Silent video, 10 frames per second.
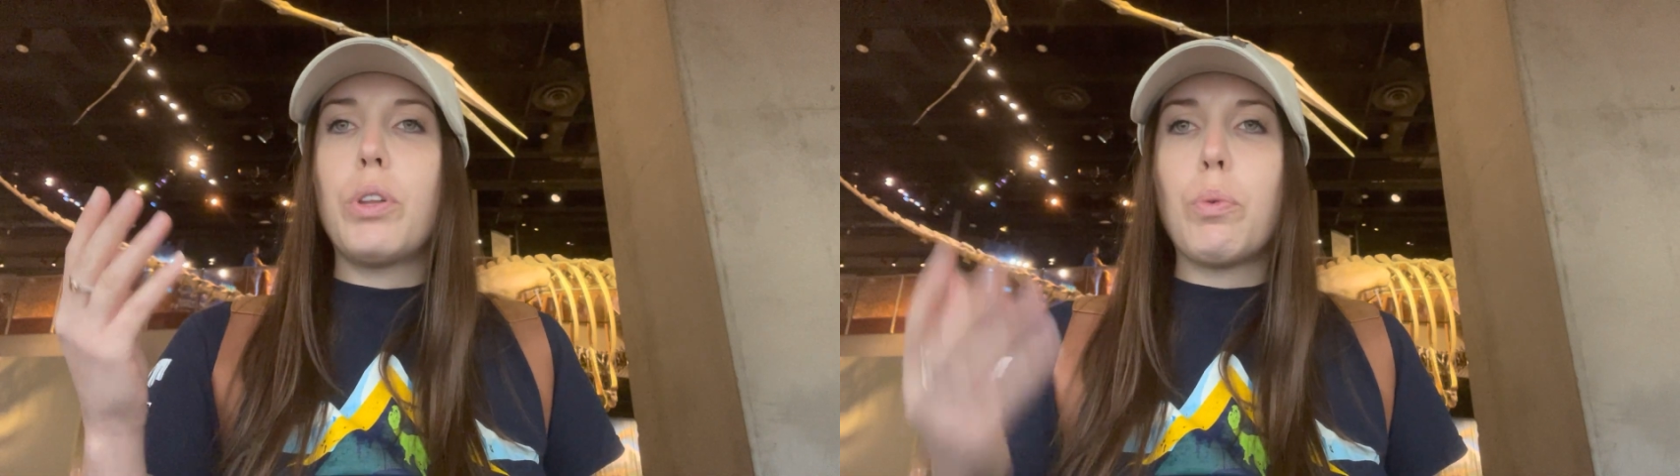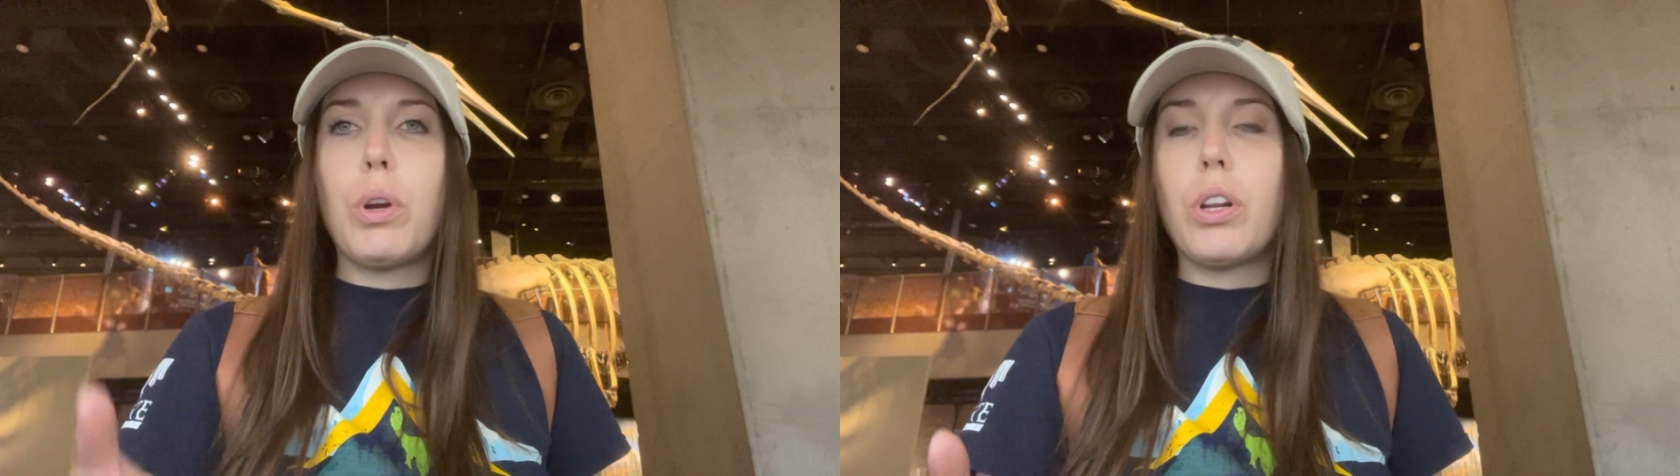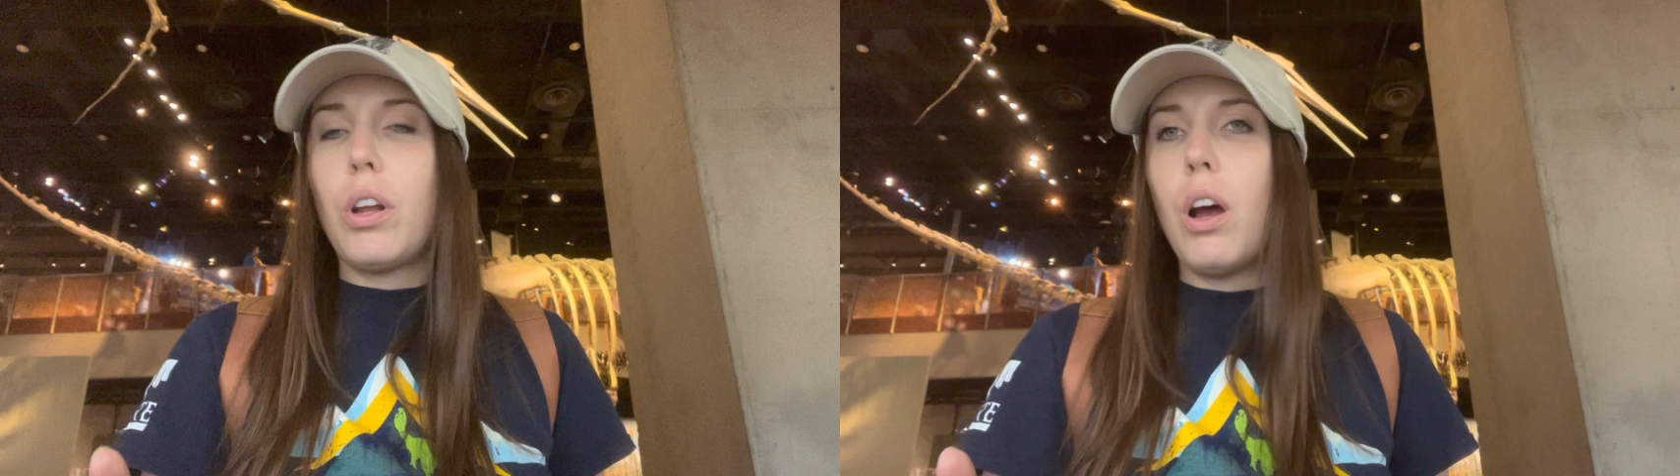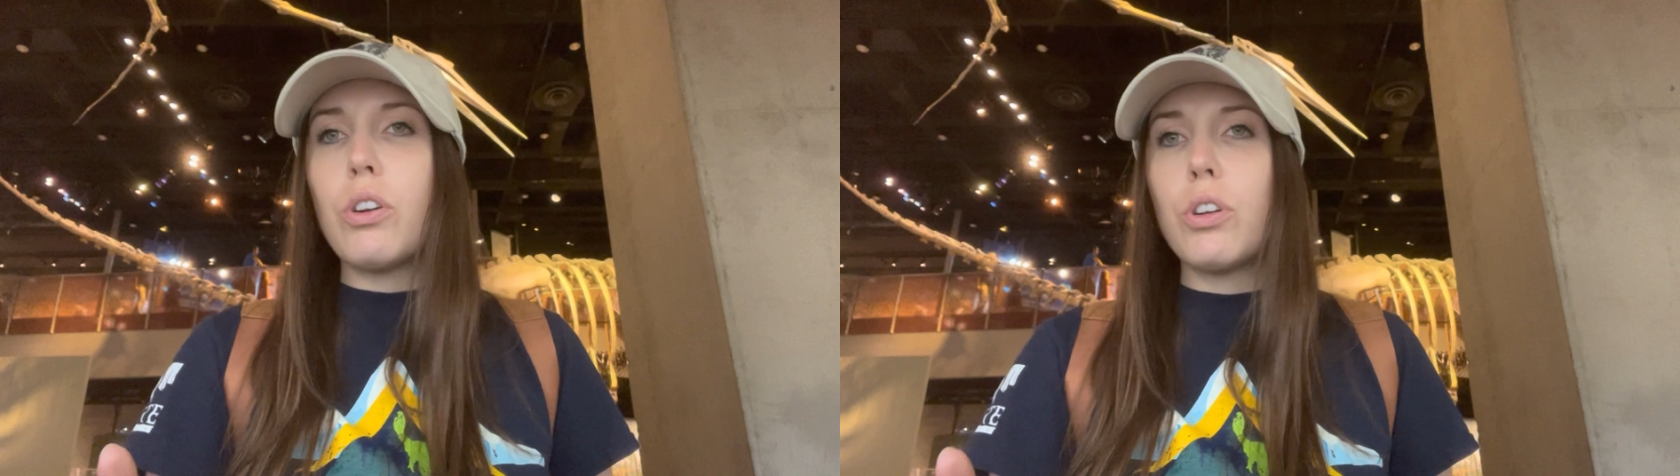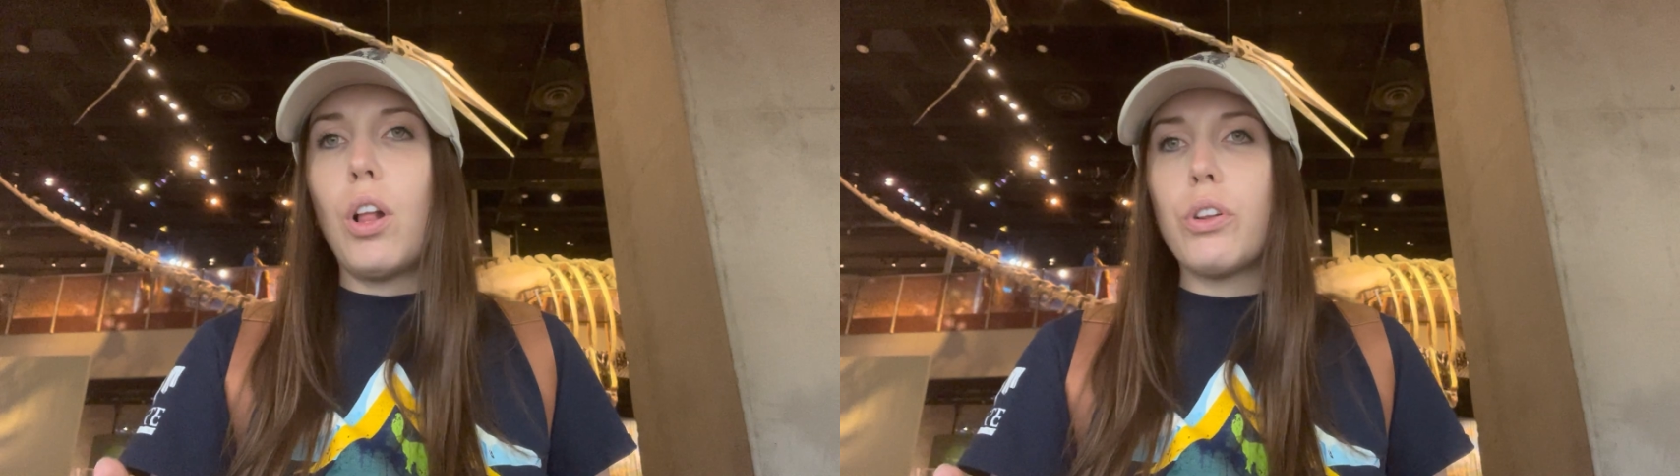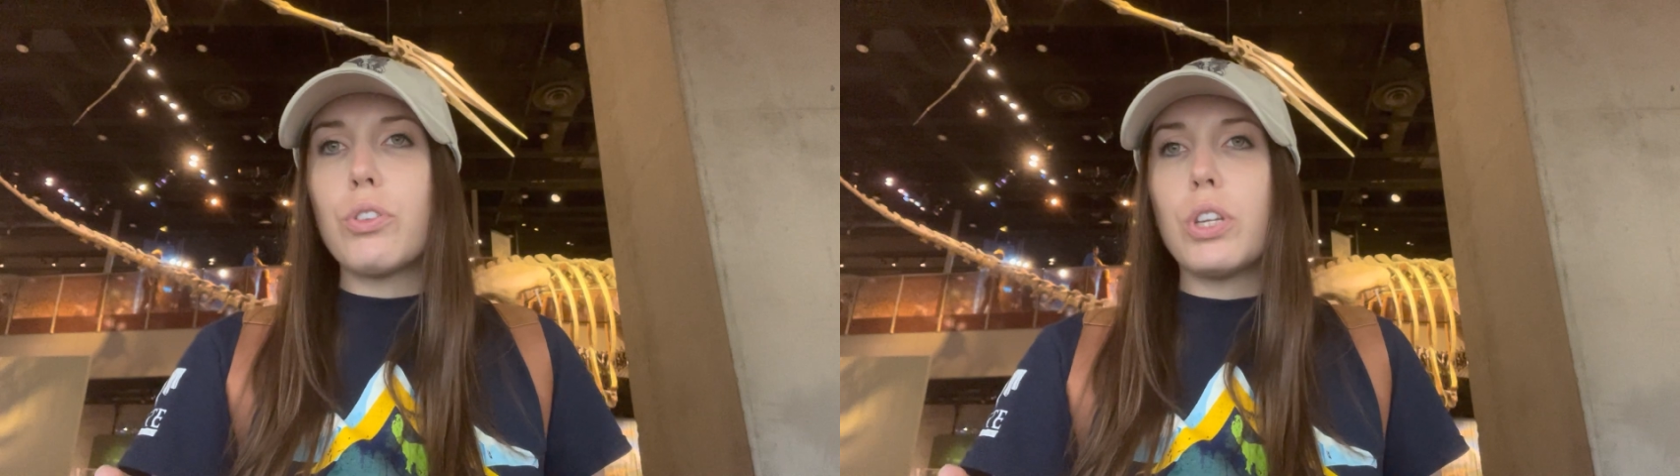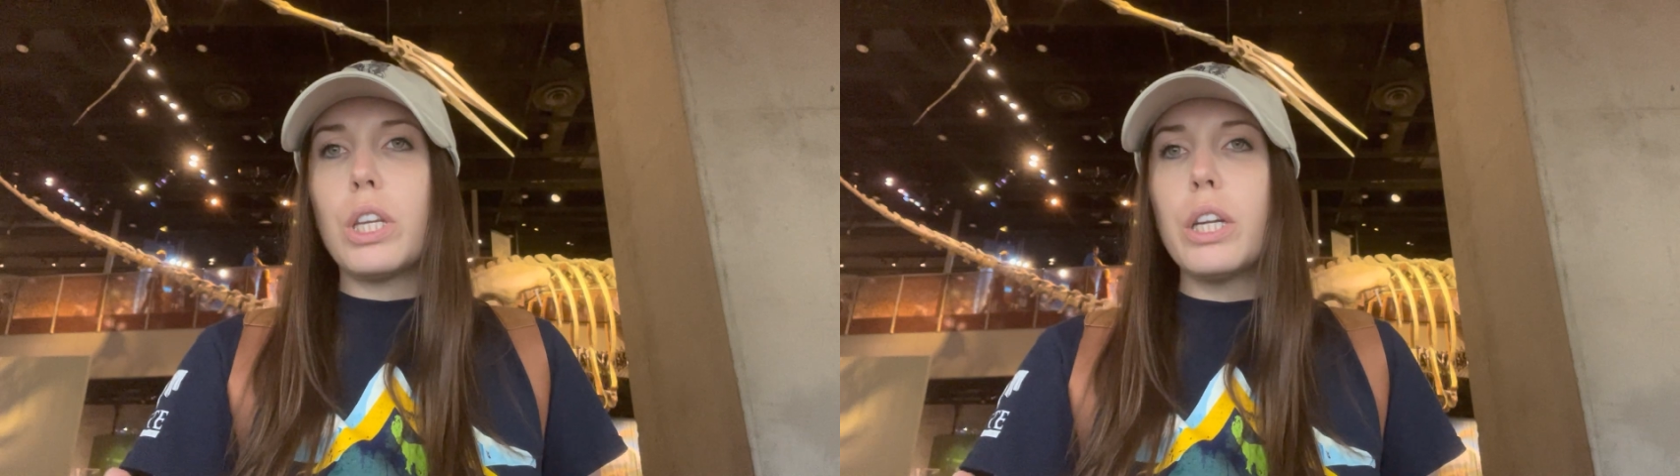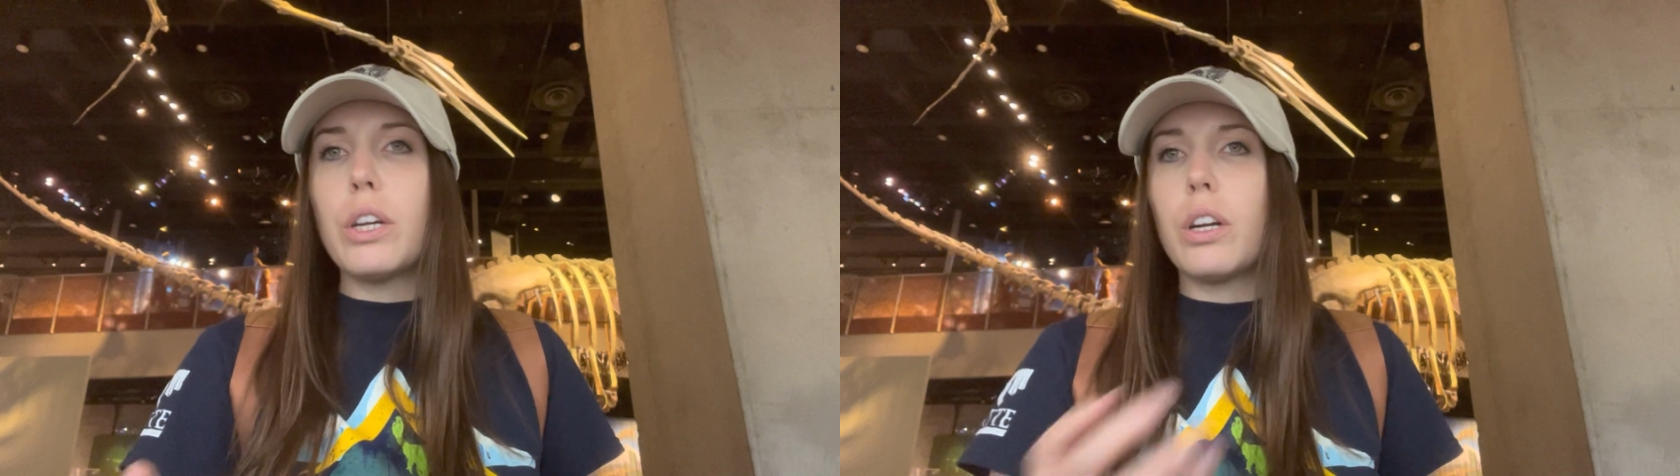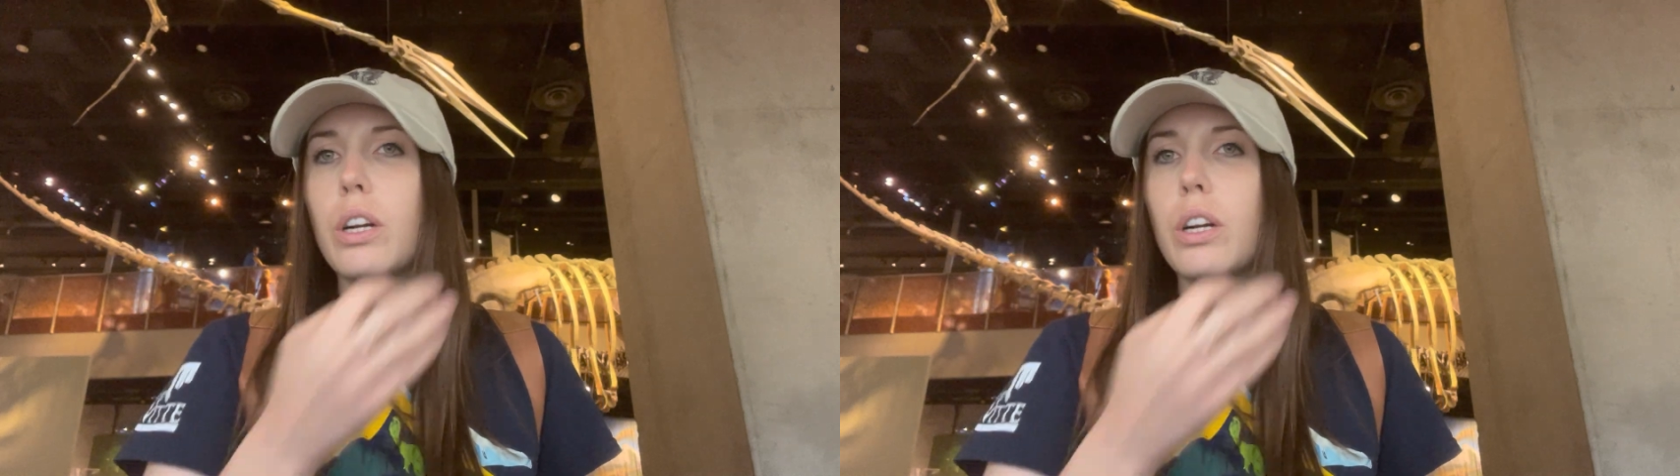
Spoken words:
only run on $100 a year,